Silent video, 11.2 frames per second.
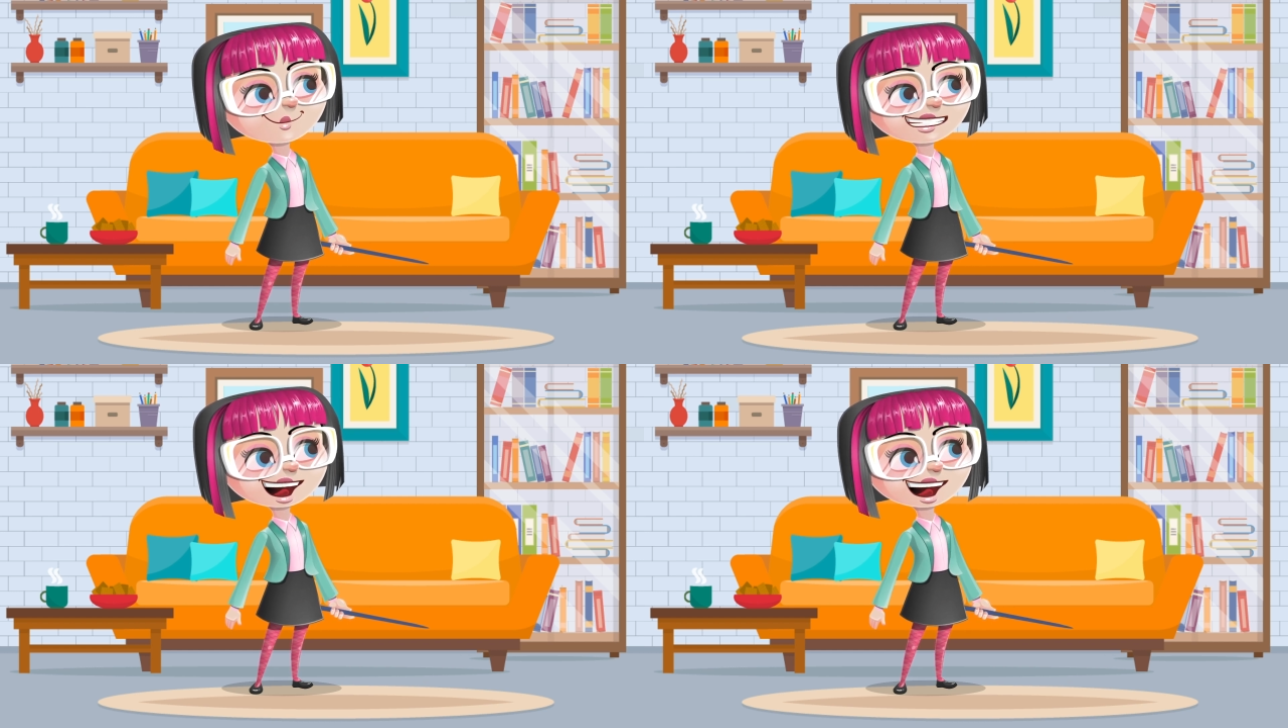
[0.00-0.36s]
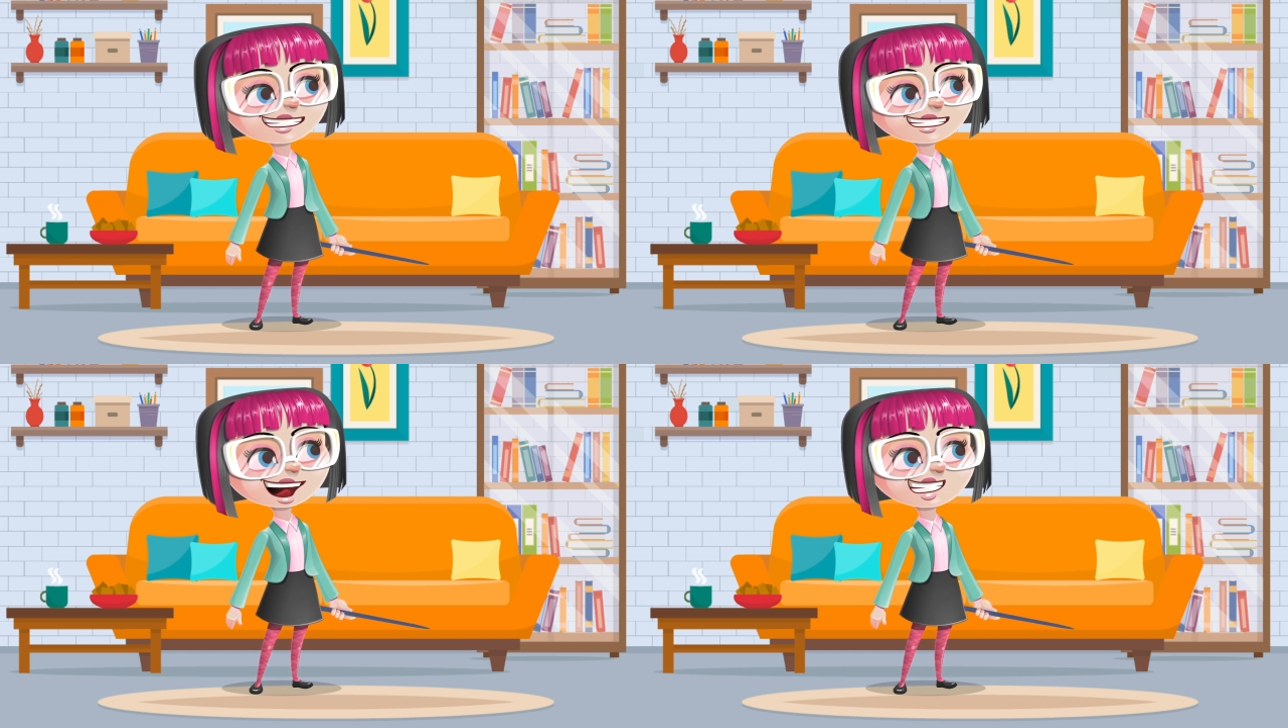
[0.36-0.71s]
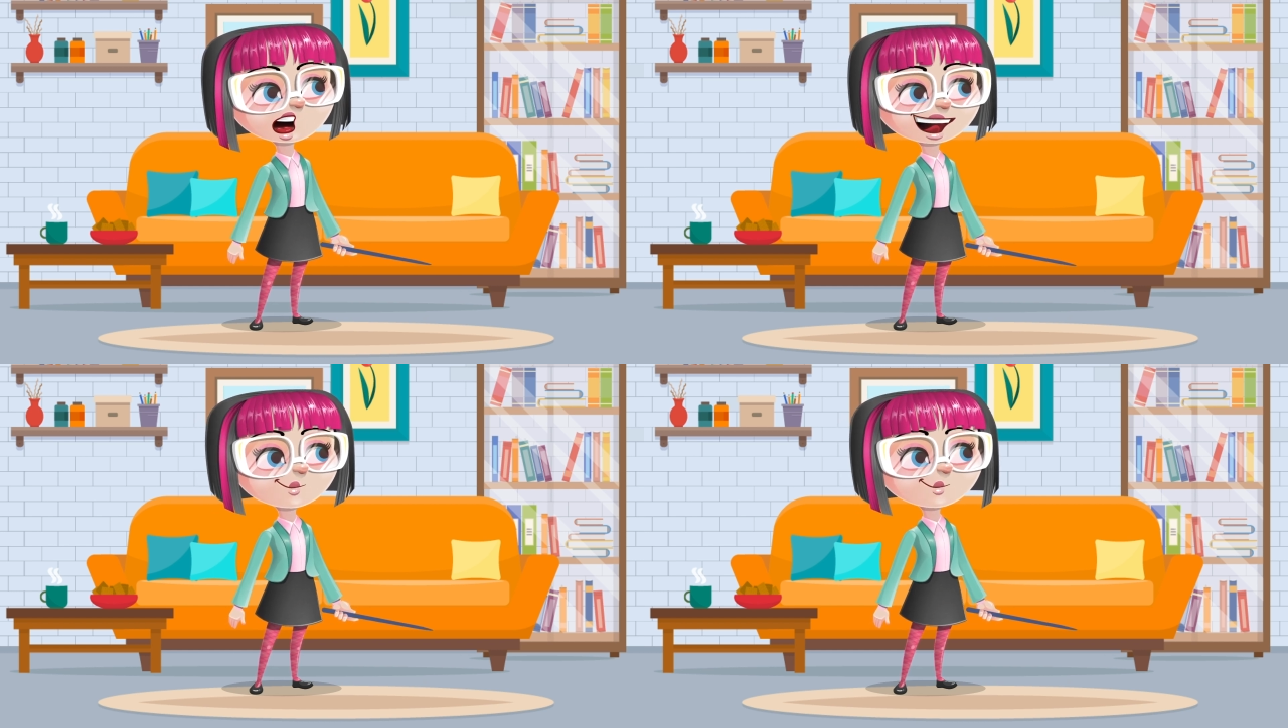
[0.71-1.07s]
Kind of like
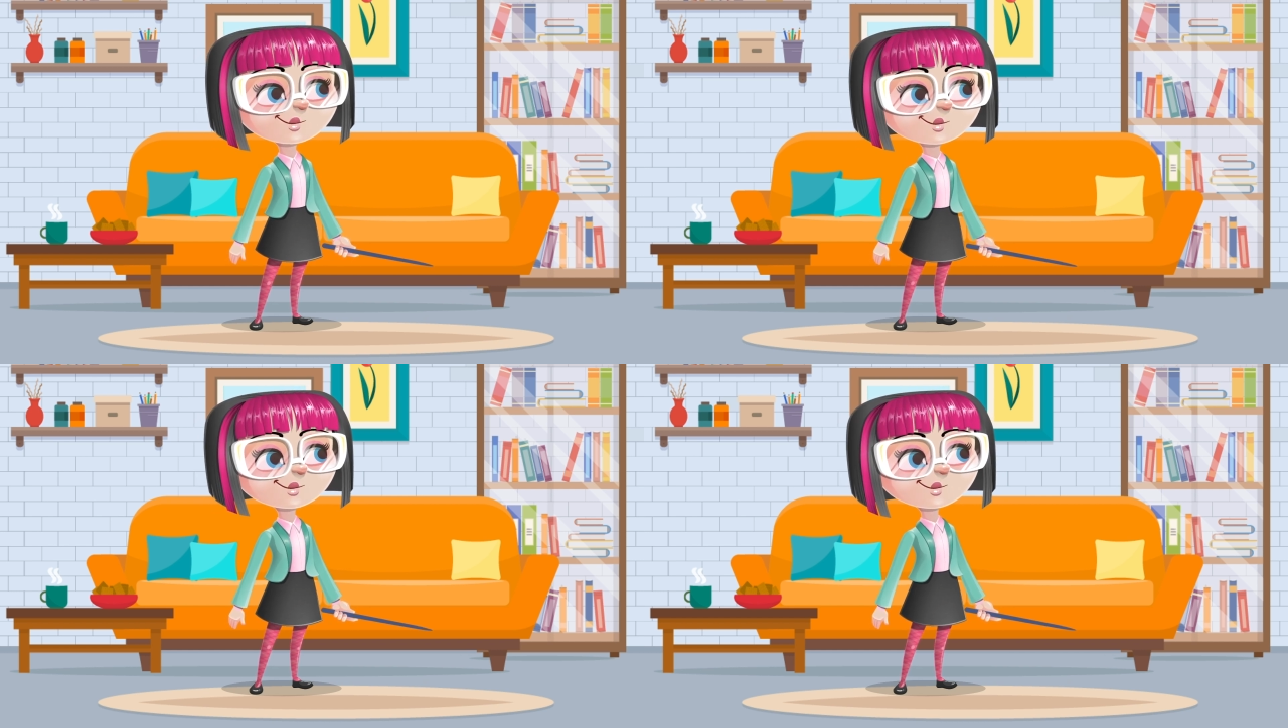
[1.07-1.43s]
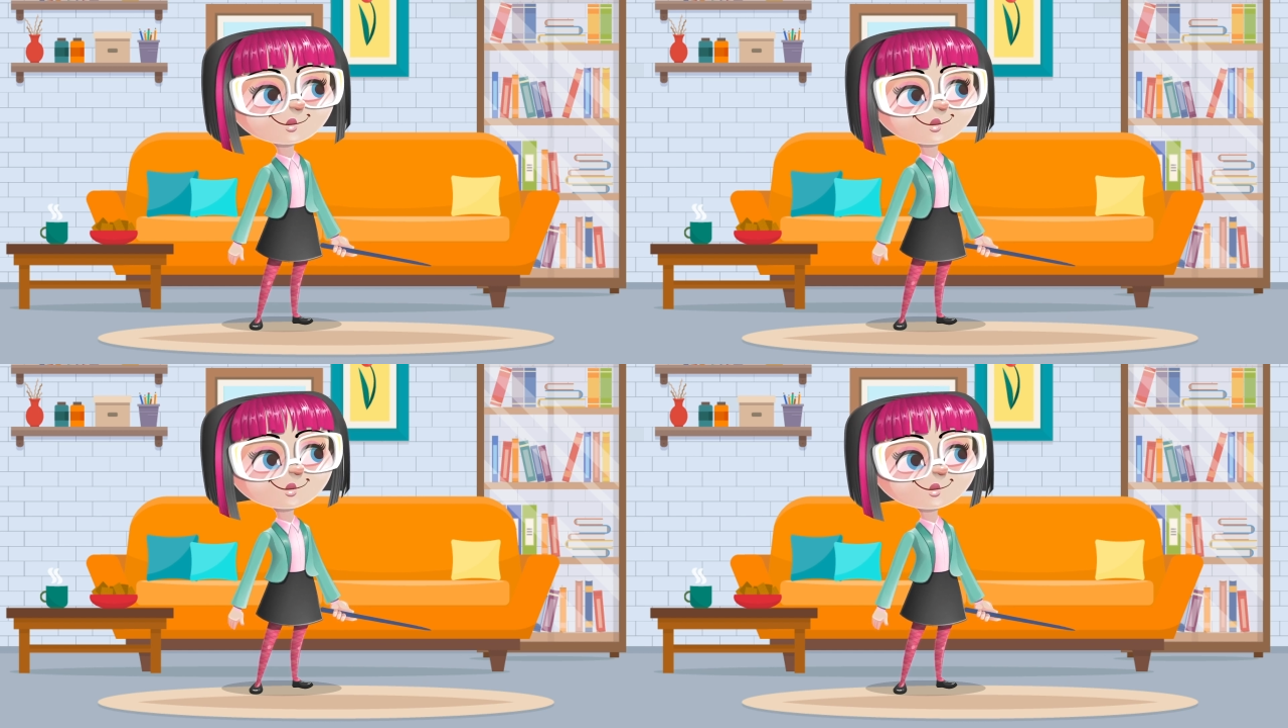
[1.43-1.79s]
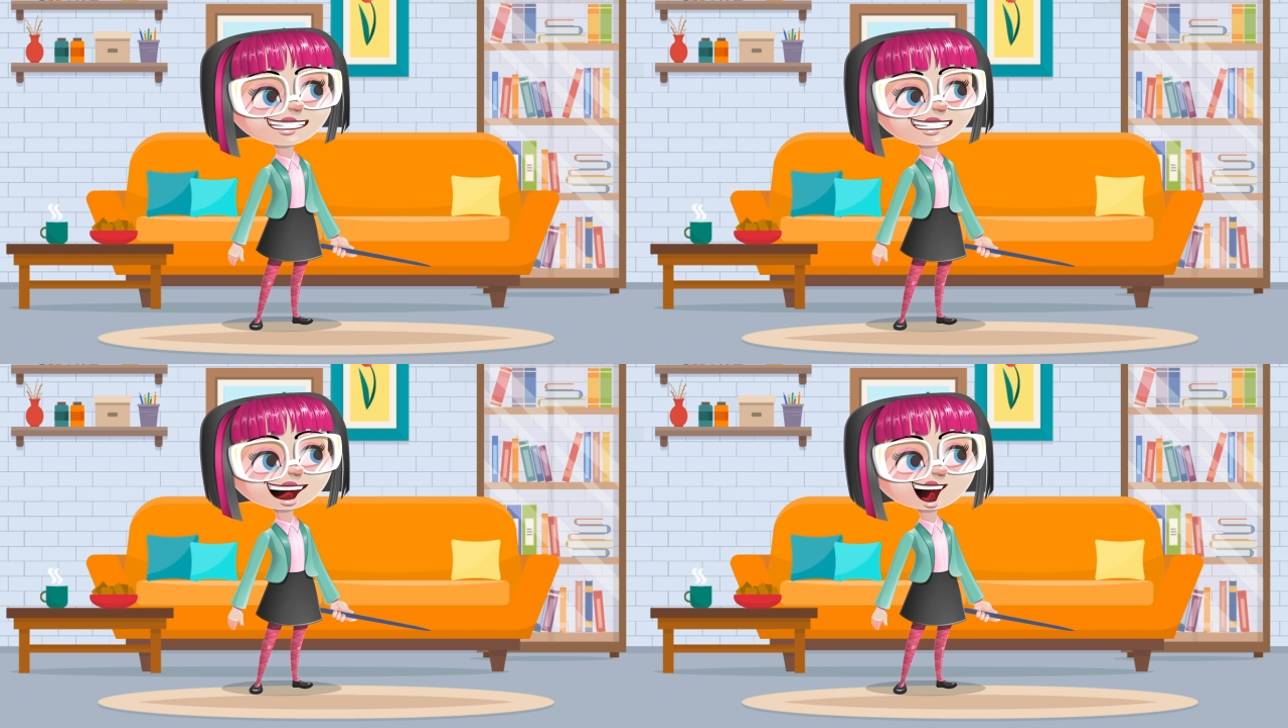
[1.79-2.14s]
Ruth.
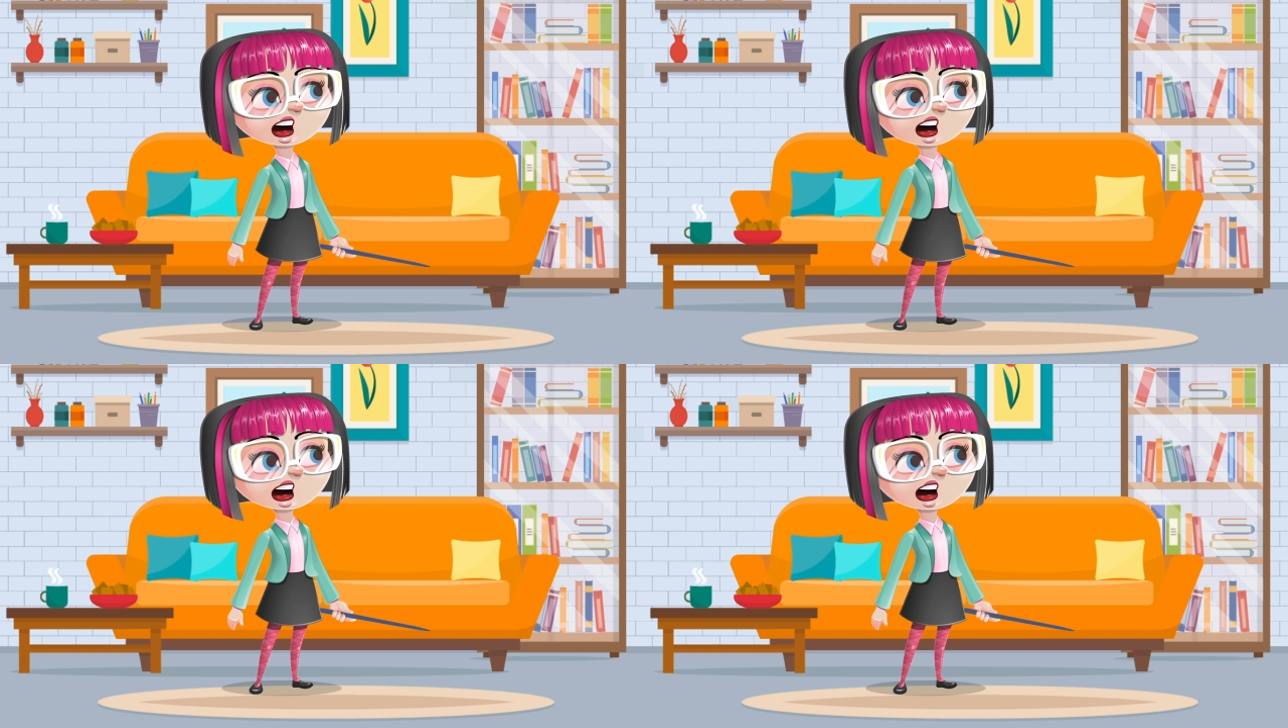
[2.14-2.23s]
So